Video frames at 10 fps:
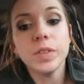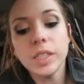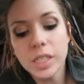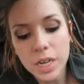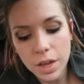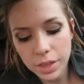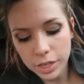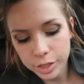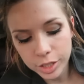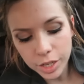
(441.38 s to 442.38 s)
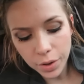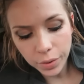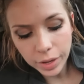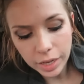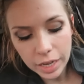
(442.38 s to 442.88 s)
freezing out there, so
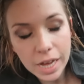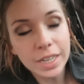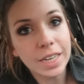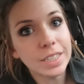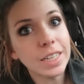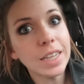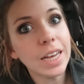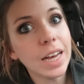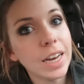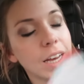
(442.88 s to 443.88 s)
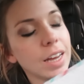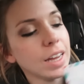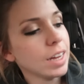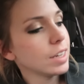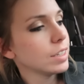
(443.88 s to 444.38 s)
I got a
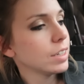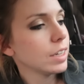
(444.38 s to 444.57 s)
letter